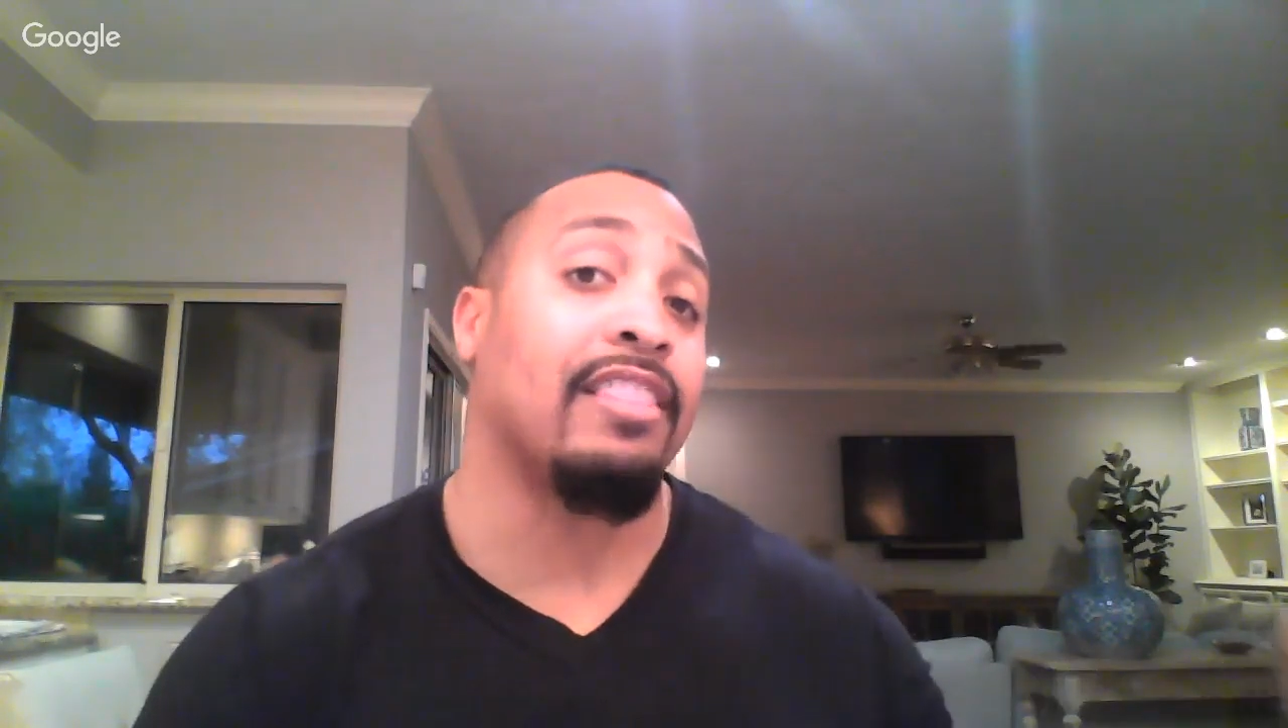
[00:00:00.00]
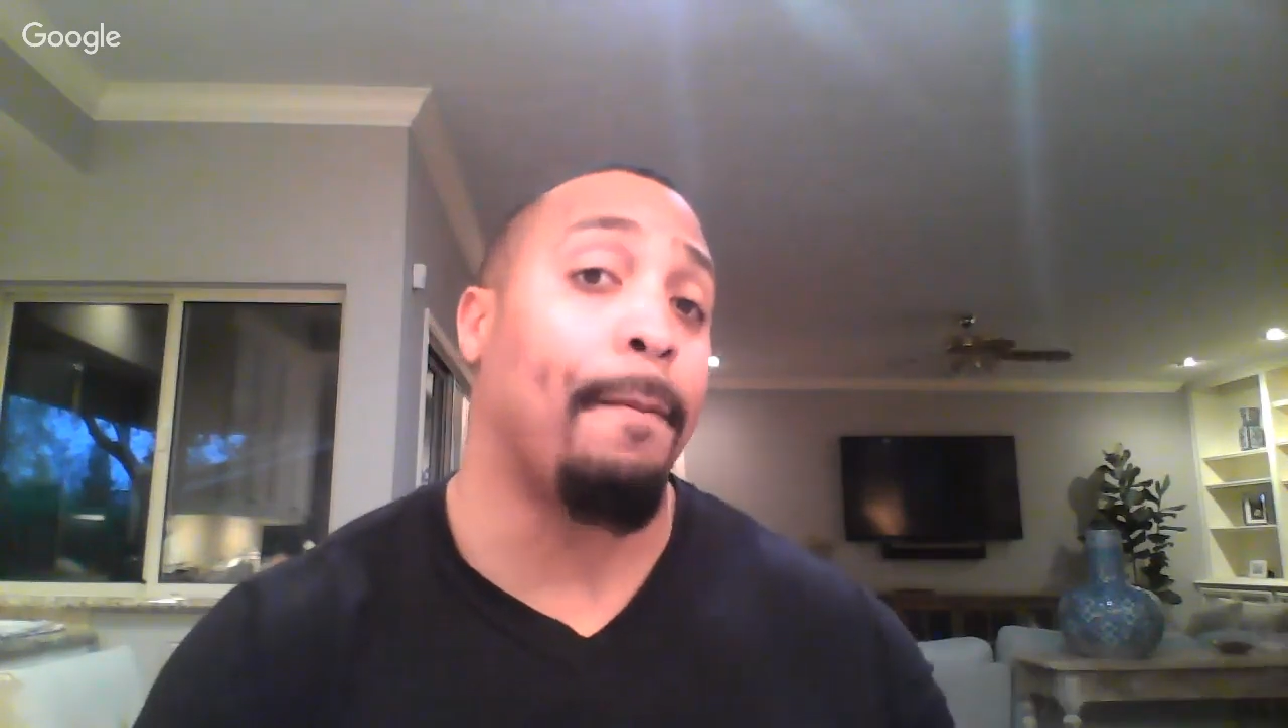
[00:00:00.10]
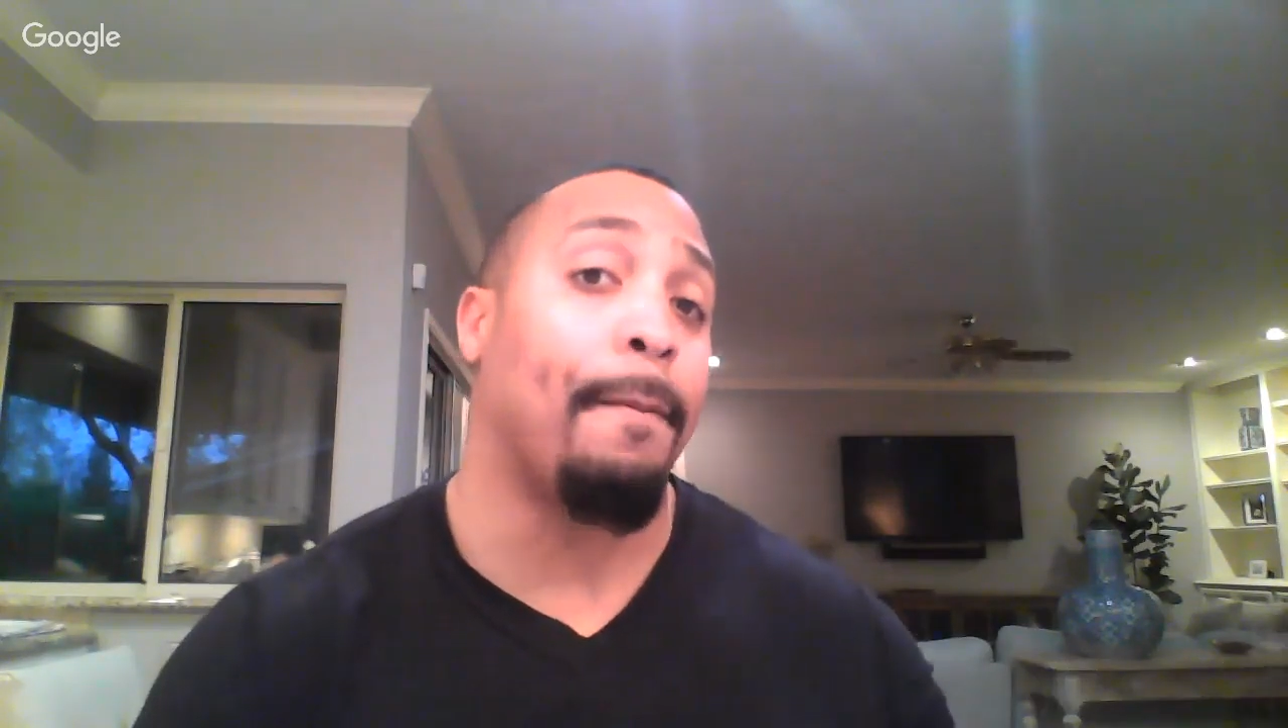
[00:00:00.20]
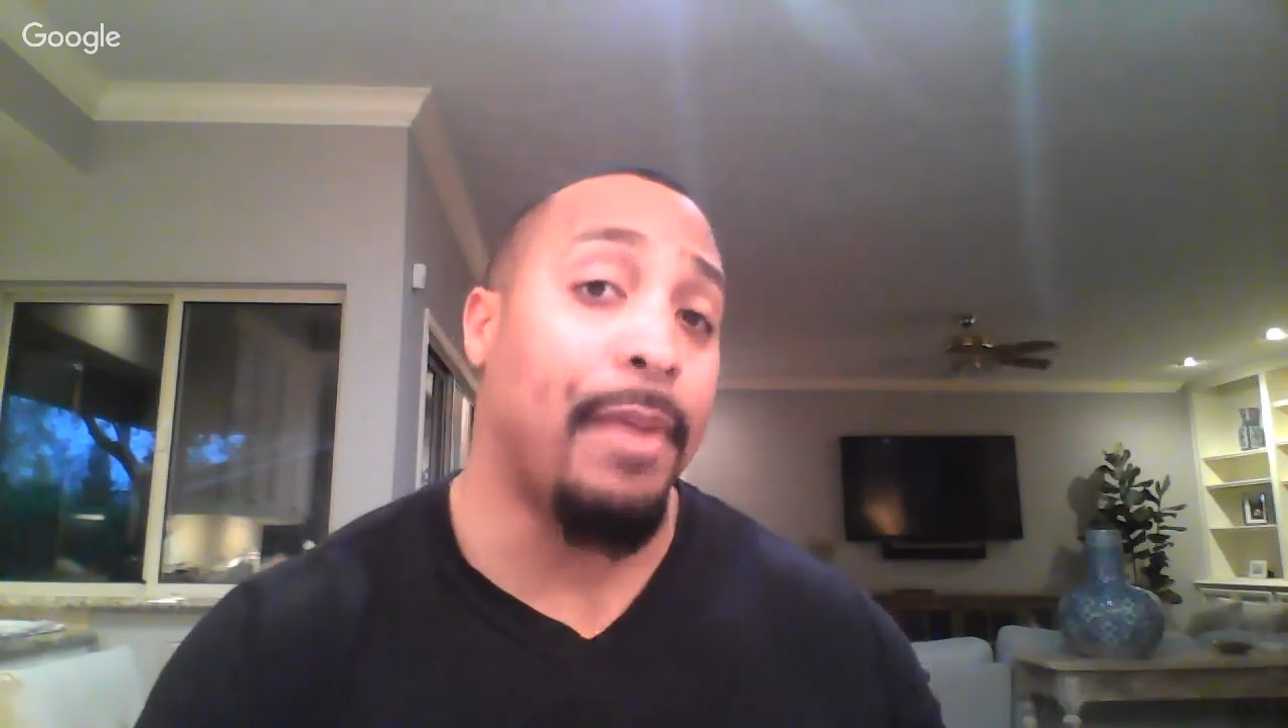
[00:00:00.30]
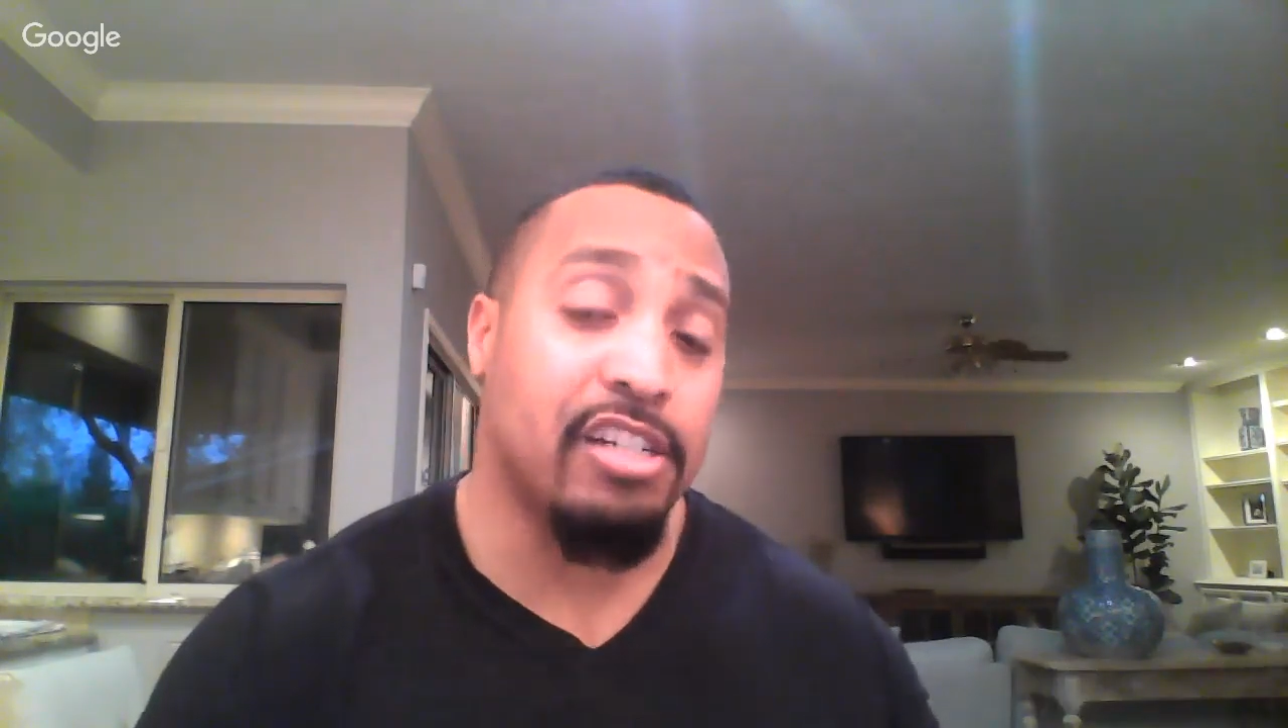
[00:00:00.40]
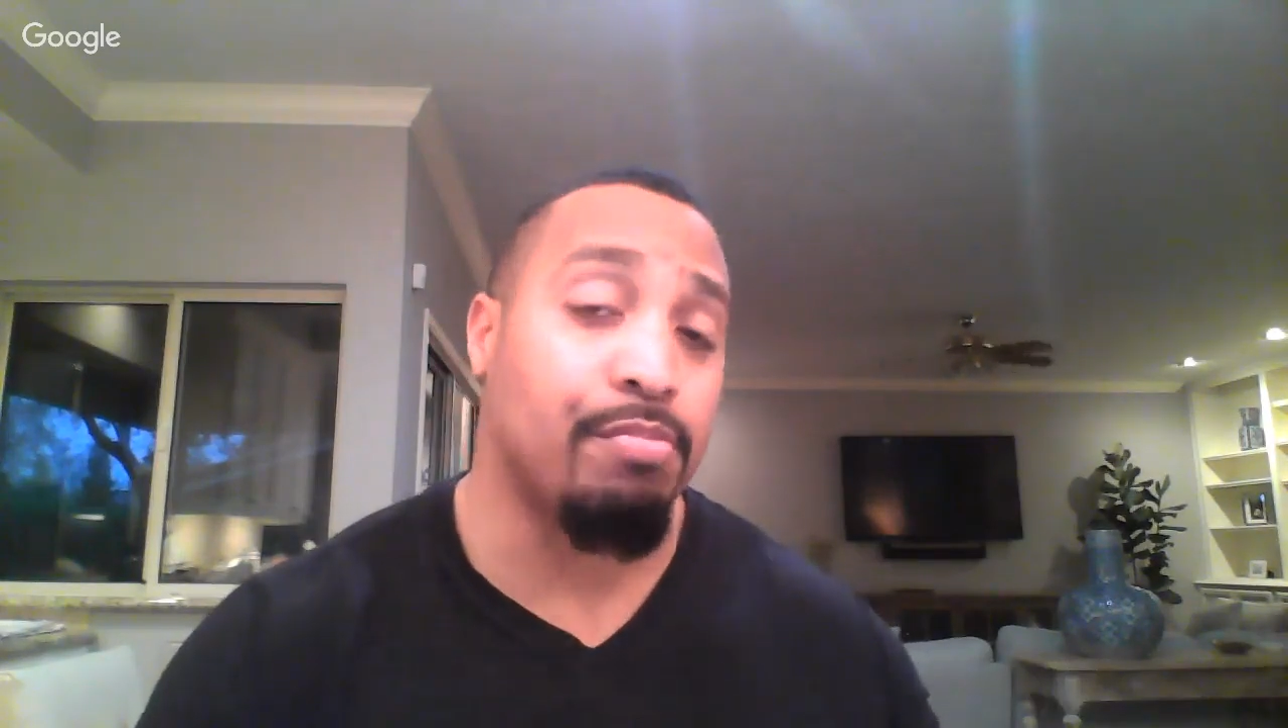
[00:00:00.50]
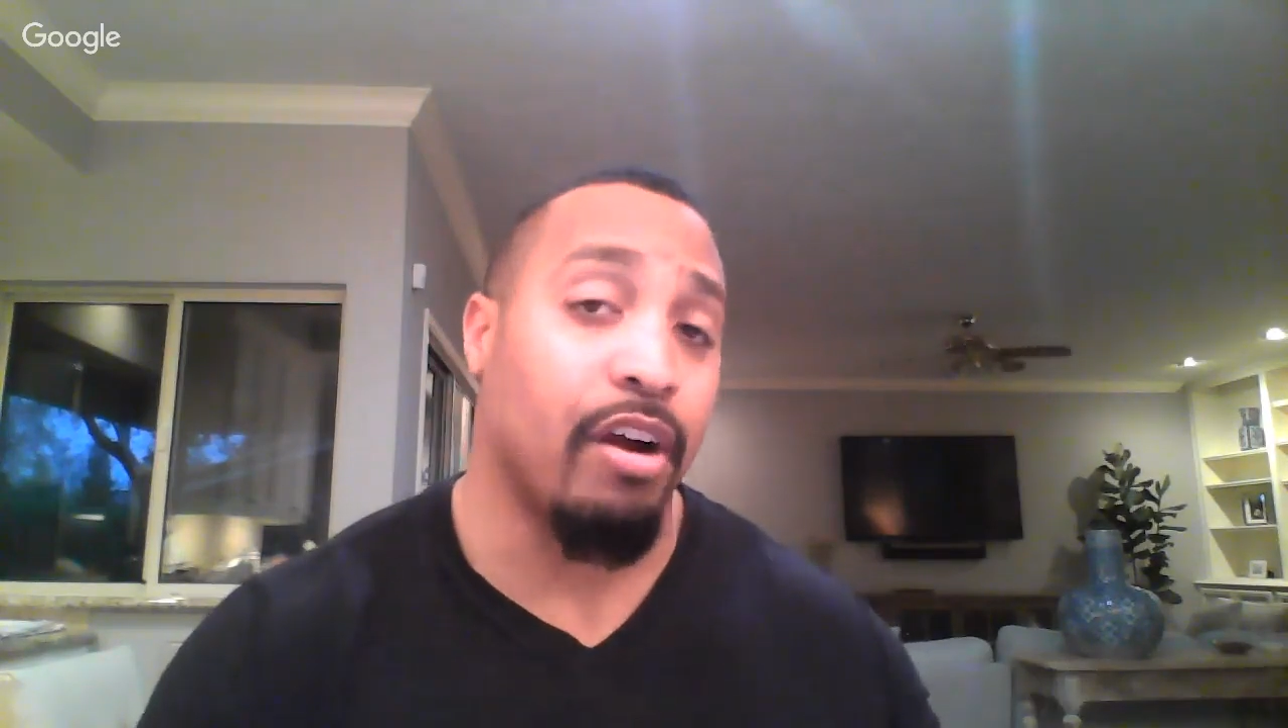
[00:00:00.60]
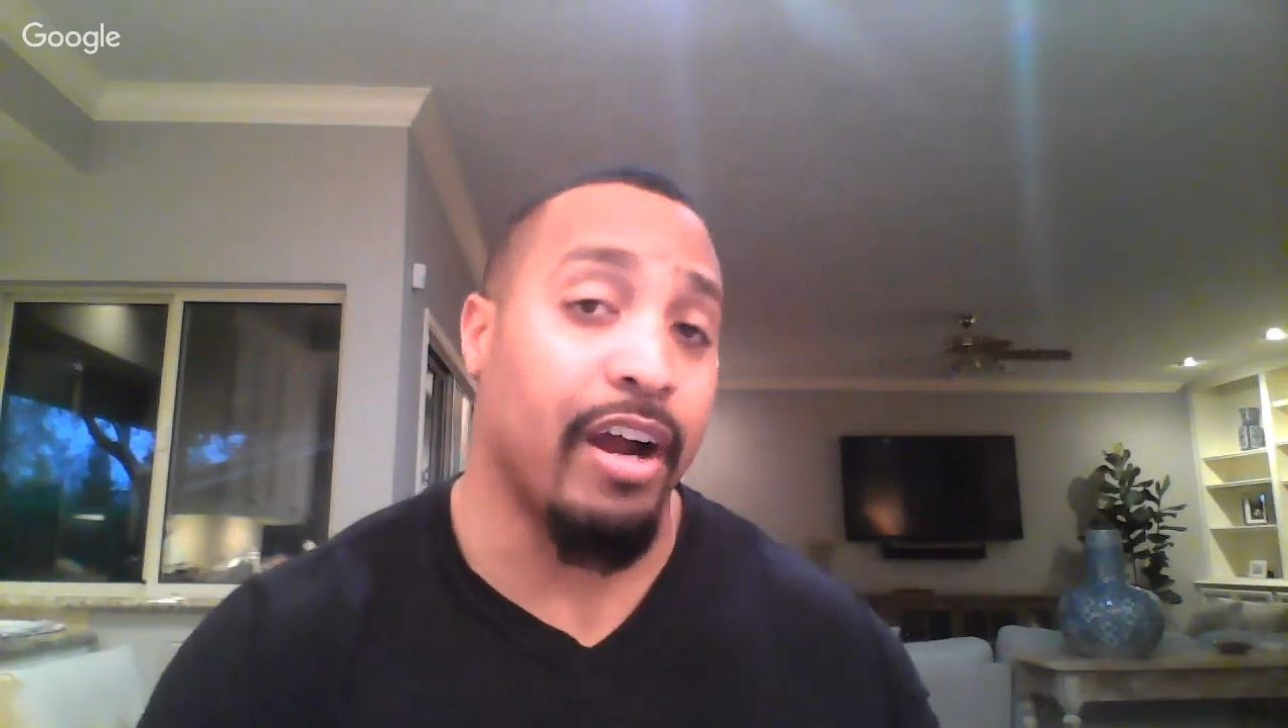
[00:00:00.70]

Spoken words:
at the base